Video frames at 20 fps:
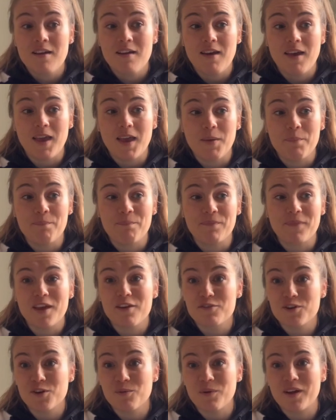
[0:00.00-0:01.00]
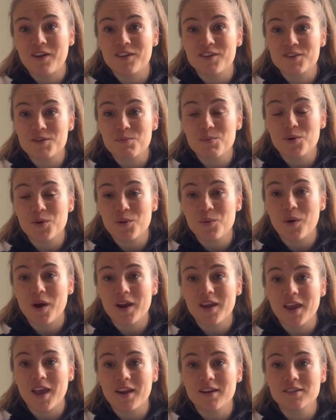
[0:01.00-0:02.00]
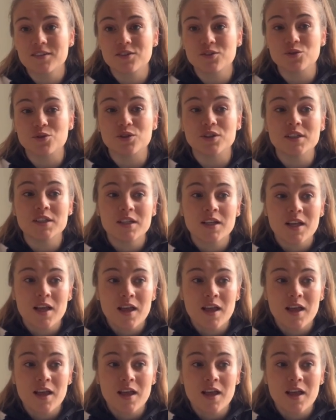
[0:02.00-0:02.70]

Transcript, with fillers: And um, if you're willing to put the work in, so